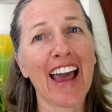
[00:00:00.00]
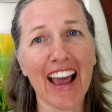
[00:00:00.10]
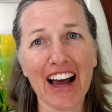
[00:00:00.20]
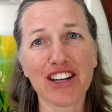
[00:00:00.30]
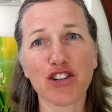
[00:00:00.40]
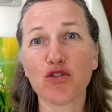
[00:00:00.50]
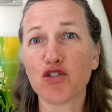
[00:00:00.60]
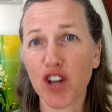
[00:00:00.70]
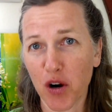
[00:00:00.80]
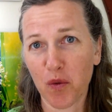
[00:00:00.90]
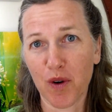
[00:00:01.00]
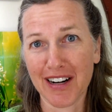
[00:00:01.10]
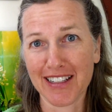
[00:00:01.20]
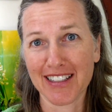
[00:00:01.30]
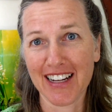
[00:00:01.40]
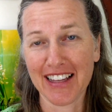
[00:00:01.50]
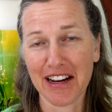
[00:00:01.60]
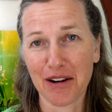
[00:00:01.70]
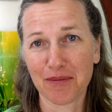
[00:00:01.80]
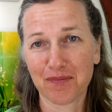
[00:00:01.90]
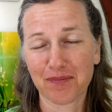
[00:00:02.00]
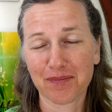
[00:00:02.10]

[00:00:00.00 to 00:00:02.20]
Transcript: and you don't want to stay there.